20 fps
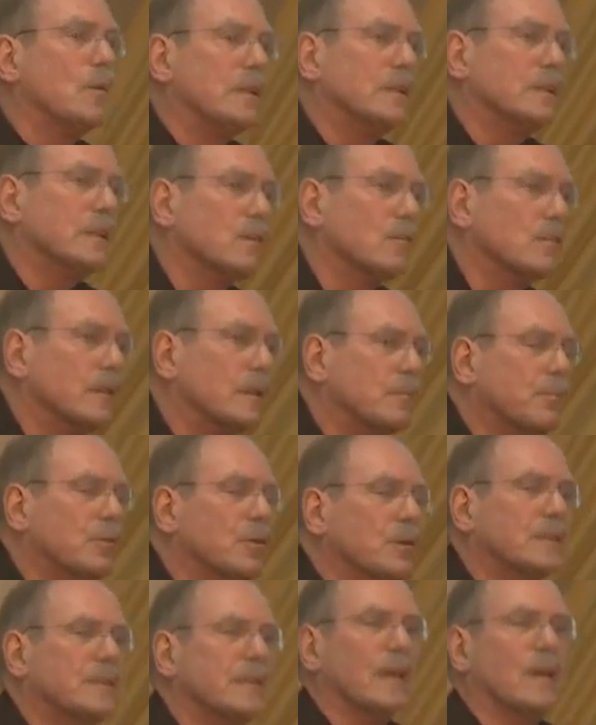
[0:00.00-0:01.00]
we literally
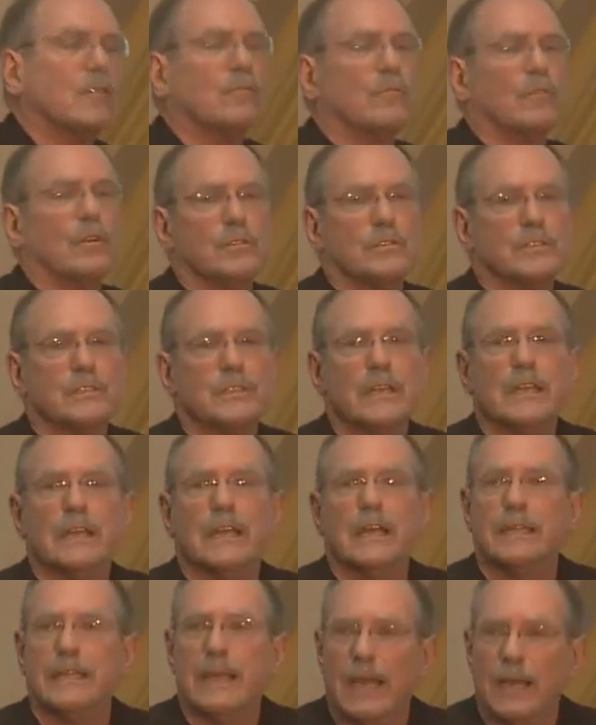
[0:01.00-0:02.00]
put down roots
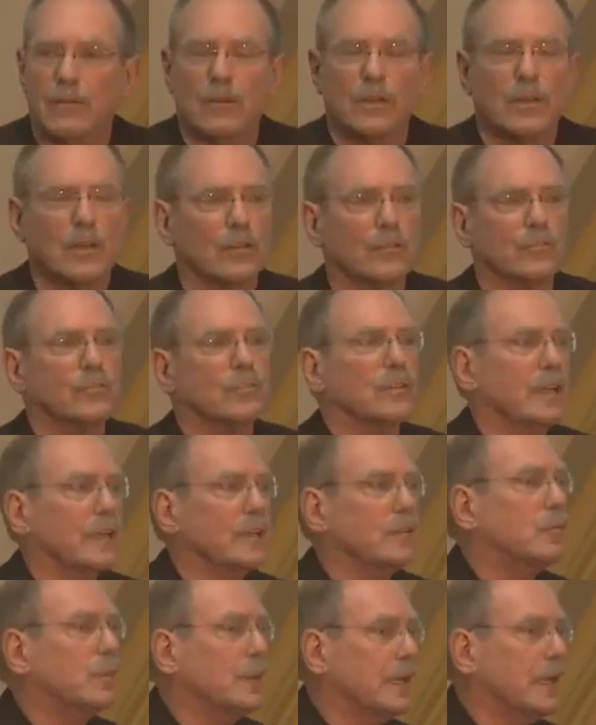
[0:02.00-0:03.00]
and the agricultural
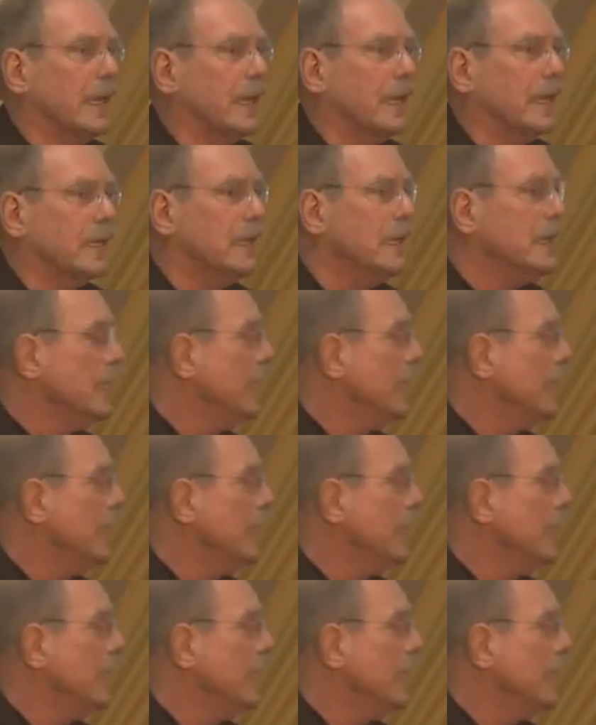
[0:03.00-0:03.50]
age began.